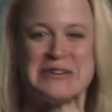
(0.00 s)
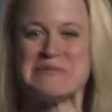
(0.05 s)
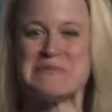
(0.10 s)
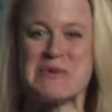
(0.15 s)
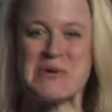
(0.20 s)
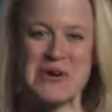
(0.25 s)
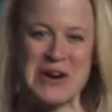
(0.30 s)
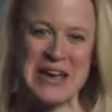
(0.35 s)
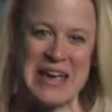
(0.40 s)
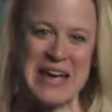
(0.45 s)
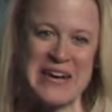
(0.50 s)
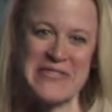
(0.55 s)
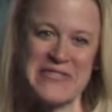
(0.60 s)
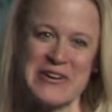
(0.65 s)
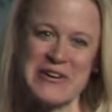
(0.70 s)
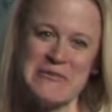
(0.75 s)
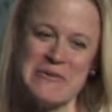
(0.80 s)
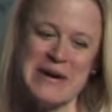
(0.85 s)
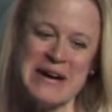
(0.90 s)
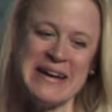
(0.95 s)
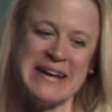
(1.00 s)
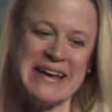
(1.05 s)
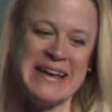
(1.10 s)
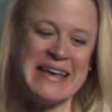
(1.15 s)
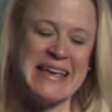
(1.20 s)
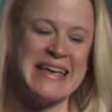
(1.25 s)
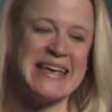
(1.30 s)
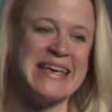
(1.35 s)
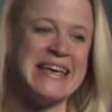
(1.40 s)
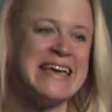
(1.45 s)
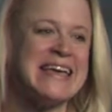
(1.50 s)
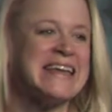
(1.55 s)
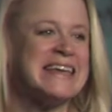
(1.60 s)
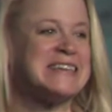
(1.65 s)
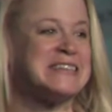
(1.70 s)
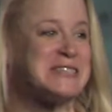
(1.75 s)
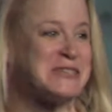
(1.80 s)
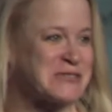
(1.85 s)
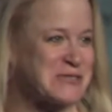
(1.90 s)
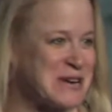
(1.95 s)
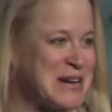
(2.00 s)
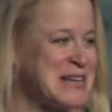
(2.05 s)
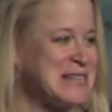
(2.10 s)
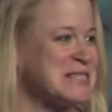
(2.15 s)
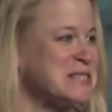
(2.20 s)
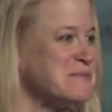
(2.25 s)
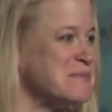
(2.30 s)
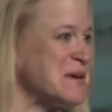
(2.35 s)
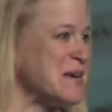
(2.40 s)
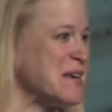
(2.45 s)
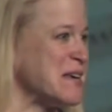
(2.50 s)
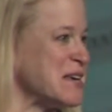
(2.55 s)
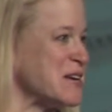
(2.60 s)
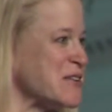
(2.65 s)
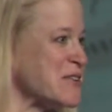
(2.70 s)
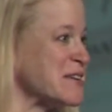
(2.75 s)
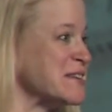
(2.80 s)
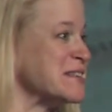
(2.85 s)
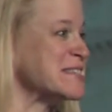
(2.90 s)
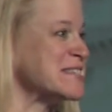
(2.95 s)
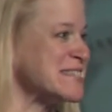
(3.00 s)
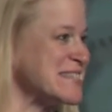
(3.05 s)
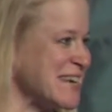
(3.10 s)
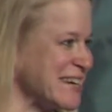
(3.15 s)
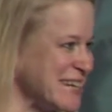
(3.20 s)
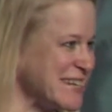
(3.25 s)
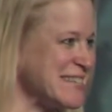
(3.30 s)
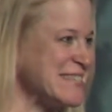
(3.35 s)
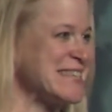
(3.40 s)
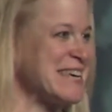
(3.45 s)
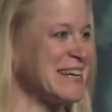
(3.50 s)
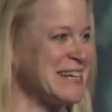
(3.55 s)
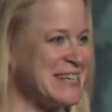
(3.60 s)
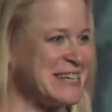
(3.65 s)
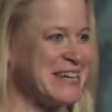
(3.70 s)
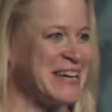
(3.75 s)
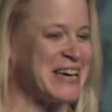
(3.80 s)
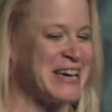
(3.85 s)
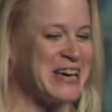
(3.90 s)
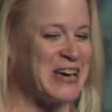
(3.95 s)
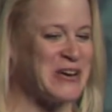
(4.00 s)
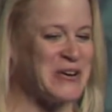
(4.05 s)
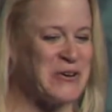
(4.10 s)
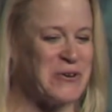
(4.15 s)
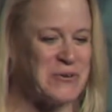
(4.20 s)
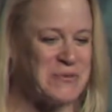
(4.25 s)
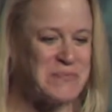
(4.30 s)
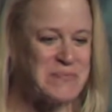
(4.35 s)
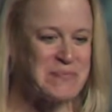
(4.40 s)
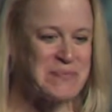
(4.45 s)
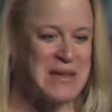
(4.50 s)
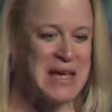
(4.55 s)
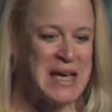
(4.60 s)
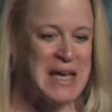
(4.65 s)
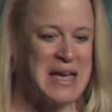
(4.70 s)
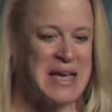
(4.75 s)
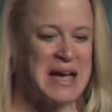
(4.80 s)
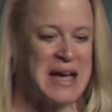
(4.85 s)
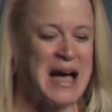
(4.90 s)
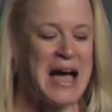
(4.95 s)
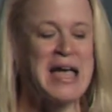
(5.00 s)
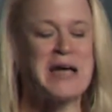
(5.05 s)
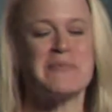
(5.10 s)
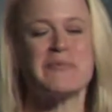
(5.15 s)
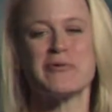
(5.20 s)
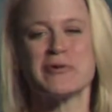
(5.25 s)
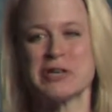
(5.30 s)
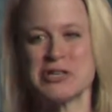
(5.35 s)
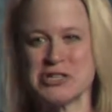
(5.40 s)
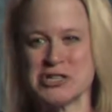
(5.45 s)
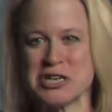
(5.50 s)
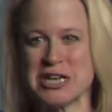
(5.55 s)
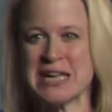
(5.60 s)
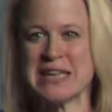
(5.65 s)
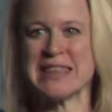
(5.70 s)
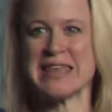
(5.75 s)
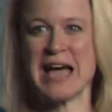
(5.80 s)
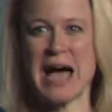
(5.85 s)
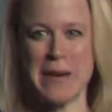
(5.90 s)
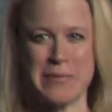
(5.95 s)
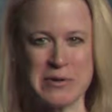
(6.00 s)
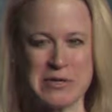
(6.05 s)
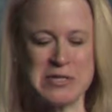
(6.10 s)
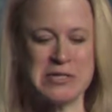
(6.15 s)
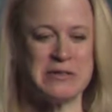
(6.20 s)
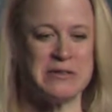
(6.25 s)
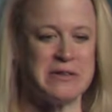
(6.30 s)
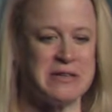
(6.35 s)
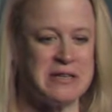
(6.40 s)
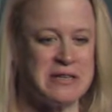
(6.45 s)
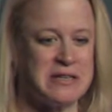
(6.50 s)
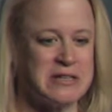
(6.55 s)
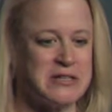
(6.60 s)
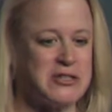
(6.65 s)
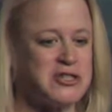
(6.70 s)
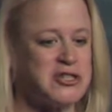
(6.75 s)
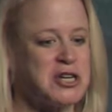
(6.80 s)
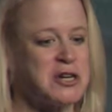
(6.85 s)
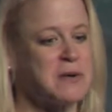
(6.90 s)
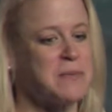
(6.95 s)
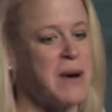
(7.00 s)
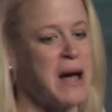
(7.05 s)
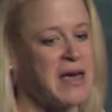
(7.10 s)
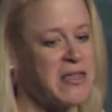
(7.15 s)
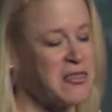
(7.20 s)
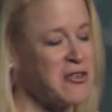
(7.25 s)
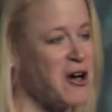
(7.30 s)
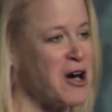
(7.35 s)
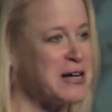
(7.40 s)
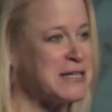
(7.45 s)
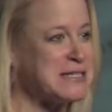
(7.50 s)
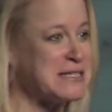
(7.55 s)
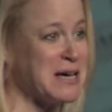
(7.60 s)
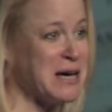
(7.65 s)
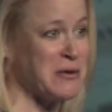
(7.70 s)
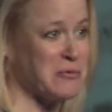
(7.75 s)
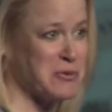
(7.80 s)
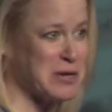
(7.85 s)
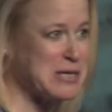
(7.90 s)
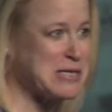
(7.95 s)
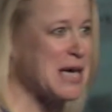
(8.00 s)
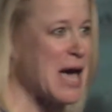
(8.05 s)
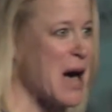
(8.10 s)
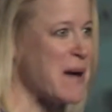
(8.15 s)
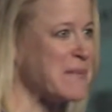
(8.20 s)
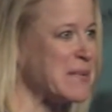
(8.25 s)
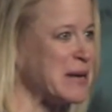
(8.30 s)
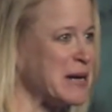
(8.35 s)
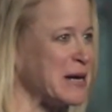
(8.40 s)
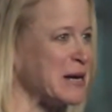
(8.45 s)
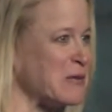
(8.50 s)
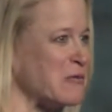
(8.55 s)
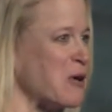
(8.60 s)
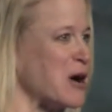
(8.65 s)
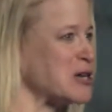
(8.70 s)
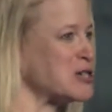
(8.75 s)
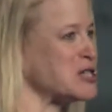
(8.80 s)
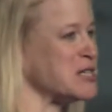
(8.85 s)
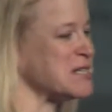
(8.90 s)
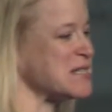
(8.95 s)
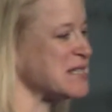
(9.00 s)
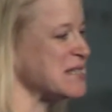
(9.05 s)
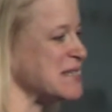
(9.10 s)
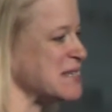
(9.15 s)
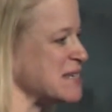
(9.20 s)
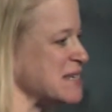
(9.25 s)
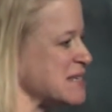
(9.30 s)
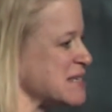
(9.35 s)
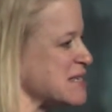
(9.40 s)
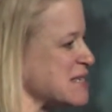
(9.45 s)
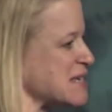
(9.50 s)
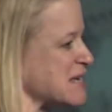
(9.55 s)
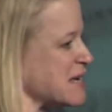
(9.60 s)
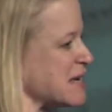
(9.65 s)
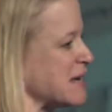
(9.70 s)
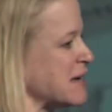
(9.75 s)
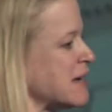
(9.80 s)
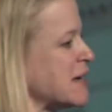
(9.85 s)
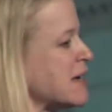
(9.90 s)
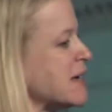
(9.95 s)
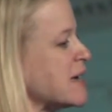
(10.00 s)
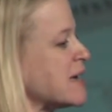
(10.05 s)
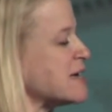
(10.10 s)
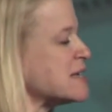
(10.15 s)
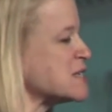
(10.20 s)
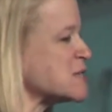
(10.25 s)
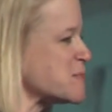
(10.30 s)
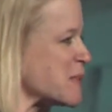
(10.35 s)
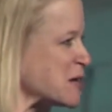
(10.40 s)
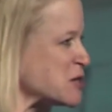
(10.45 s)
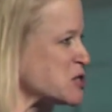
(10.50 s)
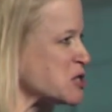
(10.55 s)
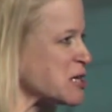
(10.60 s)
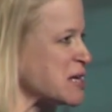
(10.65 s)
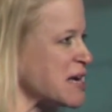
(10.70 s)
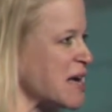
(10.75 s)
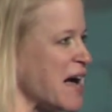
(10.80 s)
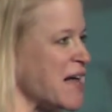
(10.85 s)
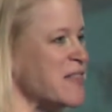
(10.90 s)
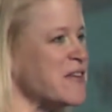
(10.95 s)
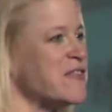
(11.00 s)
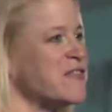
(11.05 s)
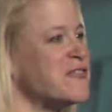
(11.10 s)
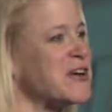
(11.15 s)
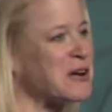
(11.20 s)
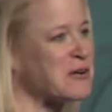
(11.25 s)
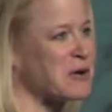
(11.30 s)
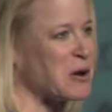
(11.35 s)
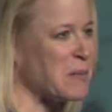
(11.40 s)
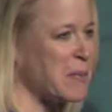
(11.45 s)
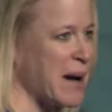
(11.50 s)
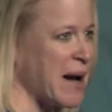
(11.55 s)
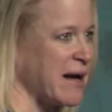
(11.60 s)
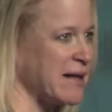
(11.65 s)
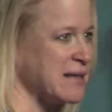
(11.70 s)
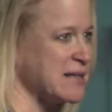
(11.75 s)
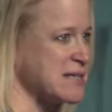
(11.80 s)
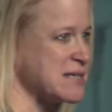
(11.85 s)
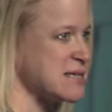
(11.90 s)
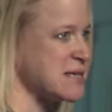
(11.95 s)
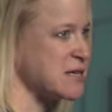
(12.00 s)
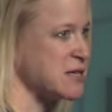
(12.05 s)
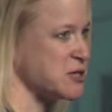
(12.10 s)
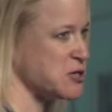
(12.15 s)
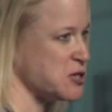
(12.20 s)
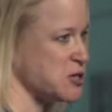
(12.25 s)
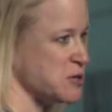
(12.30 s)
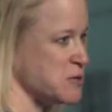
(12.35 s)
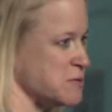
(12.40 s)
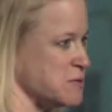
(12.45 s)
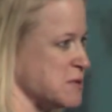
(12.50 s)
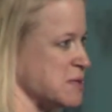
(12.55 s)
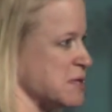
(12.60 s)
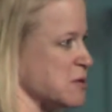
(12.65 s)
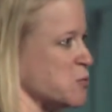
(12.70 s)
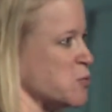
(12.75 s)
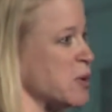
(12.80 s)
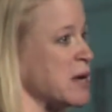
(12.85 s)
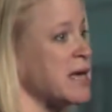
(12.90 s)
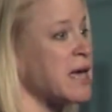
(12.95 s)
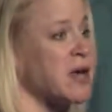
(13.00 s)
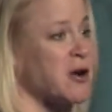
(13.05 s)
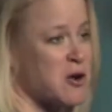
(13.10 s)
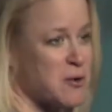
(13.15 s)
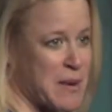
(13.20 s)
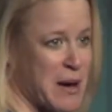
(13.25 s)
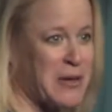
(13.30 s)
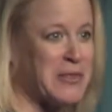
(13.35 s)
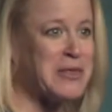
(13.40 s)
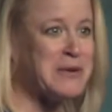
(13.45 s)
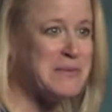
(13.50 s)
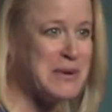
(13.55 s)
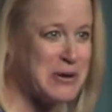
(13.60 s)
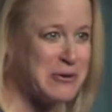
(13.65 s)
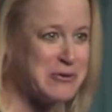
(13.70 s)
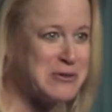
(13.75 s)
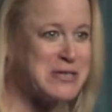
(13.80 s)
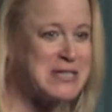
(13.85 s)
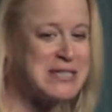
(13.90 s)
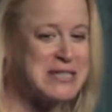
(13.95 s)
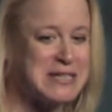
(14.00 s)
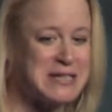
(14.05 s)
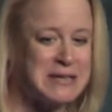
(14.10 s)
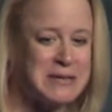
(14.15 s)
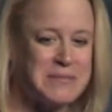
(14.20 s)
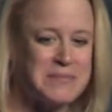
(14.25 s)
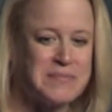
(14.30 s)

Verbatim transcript: good morning, everyone. It is great to be here in sunny San Diego. I appreciate the opportunity to share my thoughts on what's happening in Washington, D.C., especially on the federal policy issues that we care about the most.